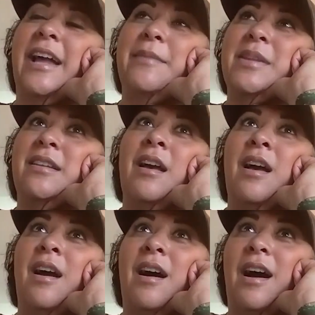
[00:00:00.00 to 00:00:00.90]
I mean,
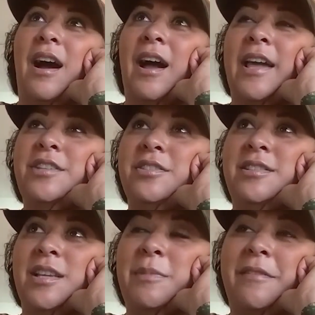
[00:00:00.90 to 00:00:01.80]
I
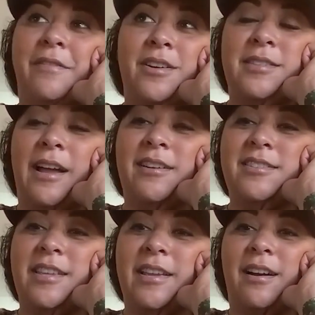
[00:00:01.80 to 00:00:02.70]
just did my first
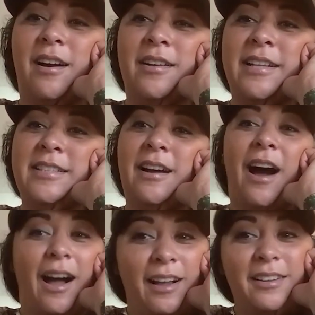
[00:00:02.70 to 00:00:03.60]
out-of-state hunt. I did a
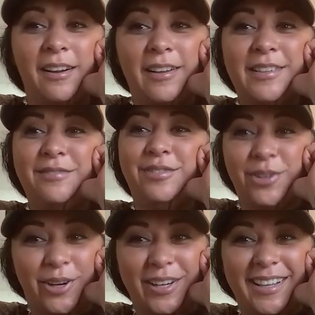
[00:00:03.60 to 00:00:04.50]
hog hunt in
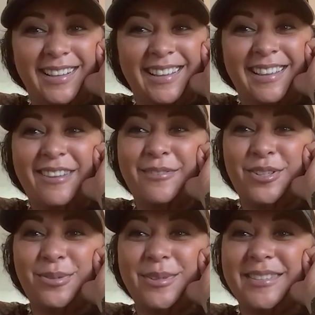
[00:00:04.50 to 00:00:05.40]
Florida,
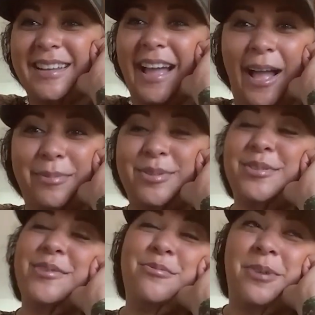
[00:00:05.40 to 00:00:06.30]
which was an
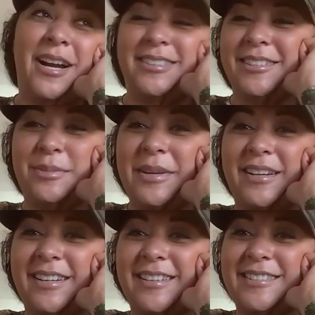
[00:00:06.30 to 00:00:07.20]
absolutely wild
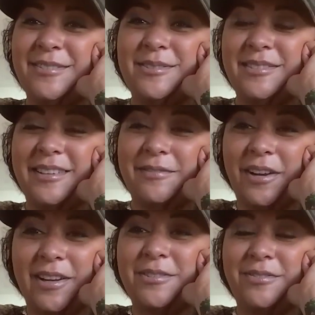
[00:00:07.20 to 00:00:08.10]
experience. It was
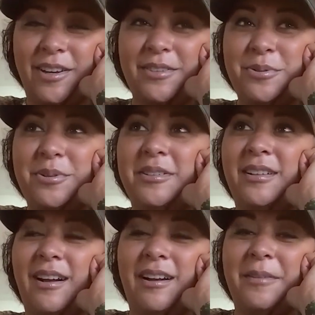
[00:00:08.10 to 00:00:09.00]
very
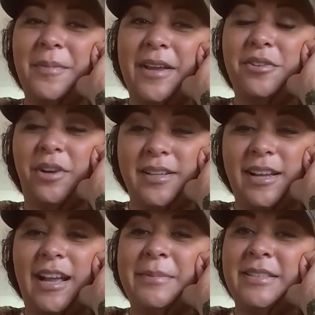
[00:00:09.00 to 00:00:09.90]
cool. I had a great
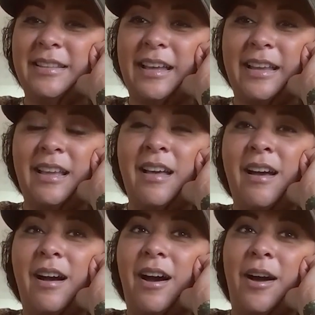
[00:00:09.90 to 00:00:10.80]
time. I did that.
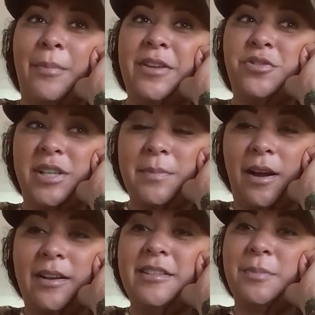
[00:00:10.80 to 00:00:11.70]
My dream
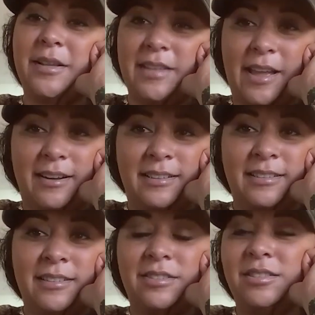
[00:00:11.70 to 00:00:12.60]
hunt is Montana.
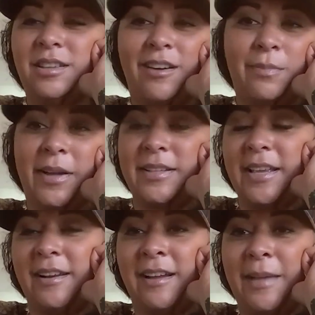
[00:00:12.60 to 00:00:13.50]
Love
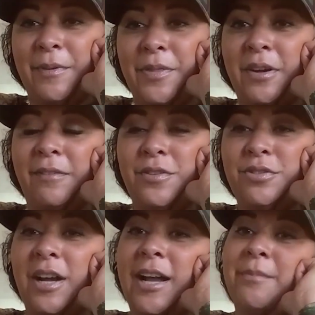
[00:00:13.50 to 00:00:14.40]
Montana. I've been there a
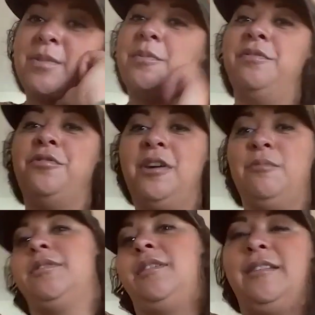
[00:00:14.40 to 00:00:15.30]
few times before I
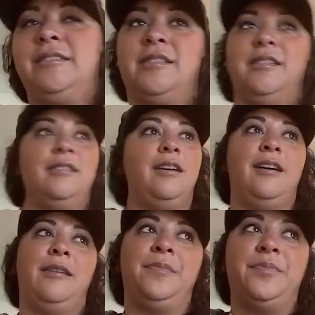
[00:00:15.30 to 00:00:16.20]
was a hunter,
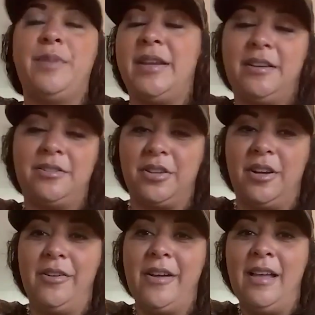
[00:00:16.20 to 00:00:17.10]
many years
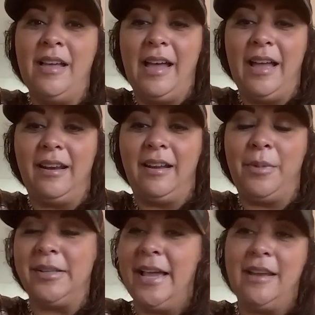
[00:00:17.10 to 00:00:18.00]
ago. And
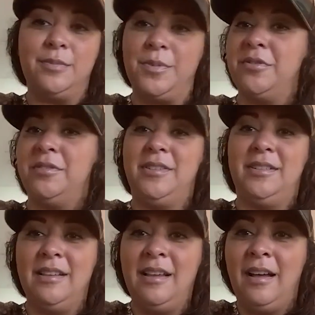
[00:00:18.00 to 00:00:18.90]
Montana is beautiful.